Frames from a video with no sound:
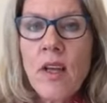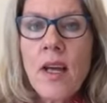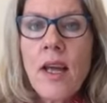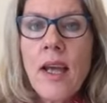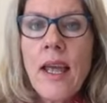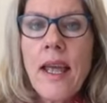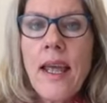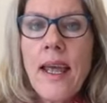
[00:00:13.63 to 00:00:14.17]

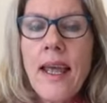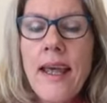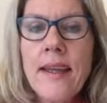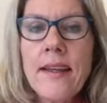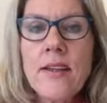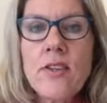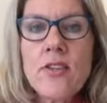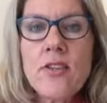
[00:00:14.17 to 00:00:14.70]

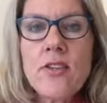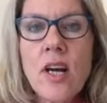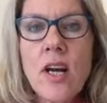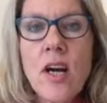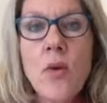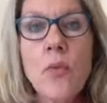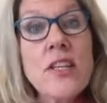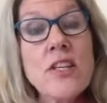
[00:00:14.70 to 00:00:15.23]
And
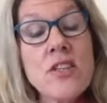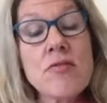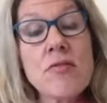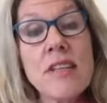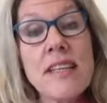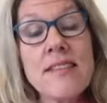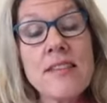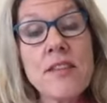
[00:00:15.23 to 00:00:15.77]
we just
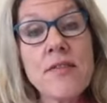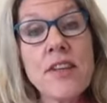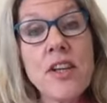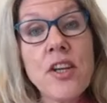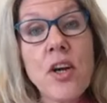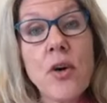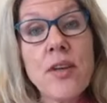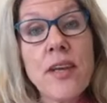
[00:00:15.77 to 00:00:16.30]
released a
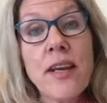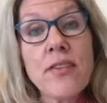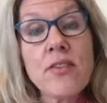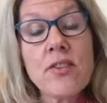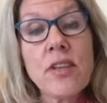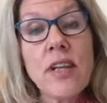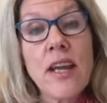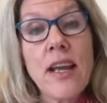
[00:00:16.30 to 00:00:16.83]
video
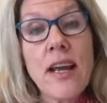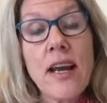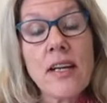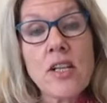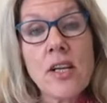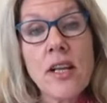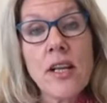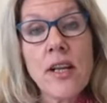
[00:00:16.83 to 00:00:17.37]
yesterday
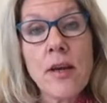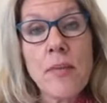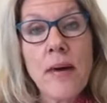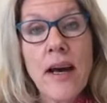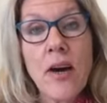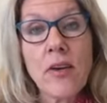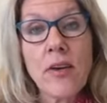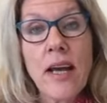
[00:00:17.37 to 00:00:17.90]
actually
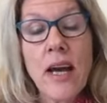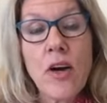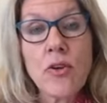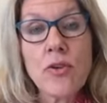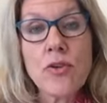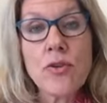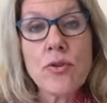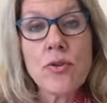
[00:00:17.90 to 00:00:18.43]
about how
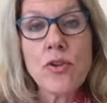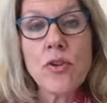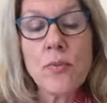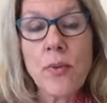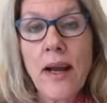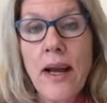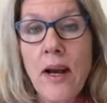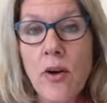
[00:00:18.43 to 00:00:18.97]
to
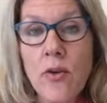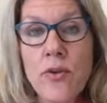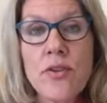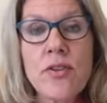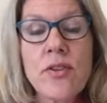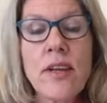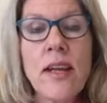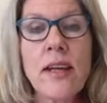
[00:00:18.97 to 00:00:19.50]
sprout
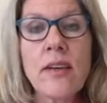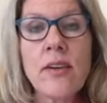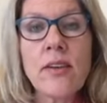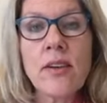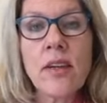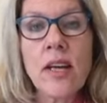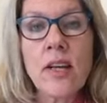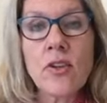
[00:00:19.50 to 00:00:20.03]
and
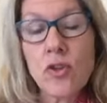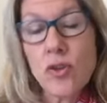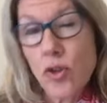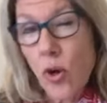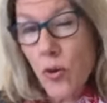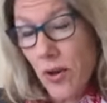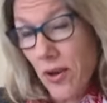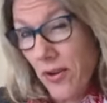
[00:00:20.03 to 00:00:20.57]

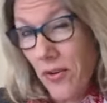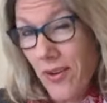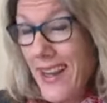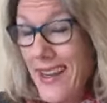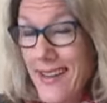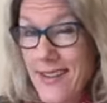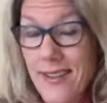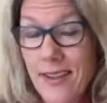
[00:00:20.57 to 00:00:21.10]
soak
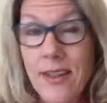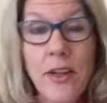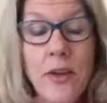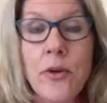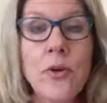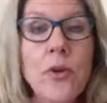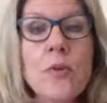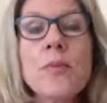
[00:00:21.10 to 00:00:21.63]
grains and
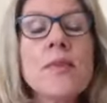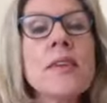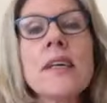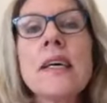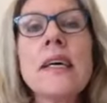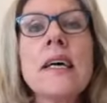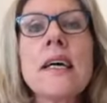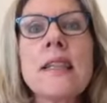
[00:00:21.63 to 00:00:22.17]
legumes.
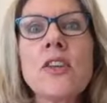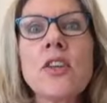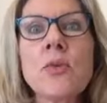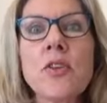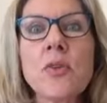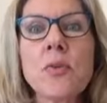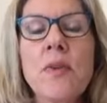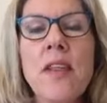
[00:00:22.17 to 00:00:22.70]
This
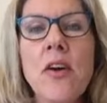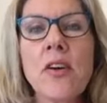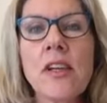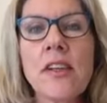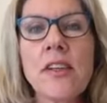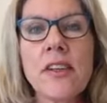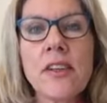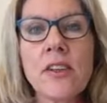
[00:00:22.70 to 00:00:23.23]
was with our
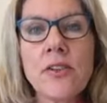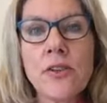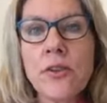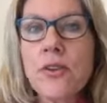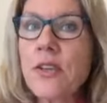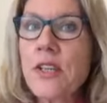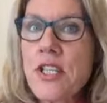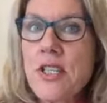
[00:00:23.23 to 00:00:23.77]
clinical
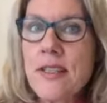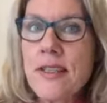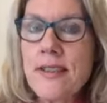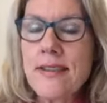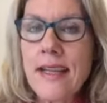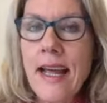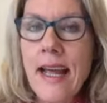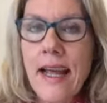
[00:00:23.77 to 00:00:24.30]

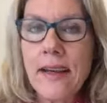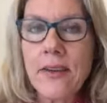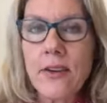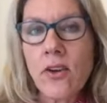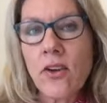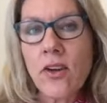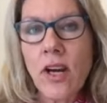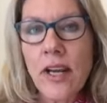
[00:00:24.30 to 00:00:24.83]
nutritionist, Anne
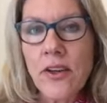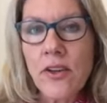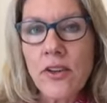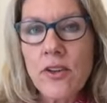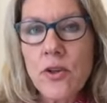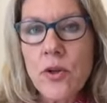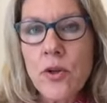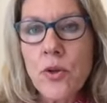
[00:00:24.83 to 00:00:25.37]

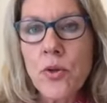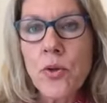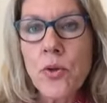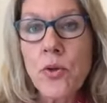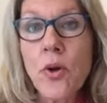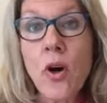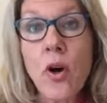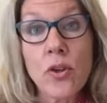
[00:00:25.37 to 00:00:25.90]
Kreiner,
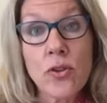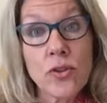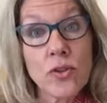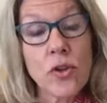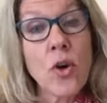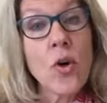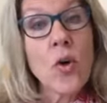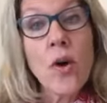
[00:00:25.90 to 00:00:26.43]
who
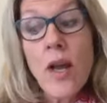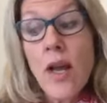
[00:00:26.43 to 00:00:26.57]
also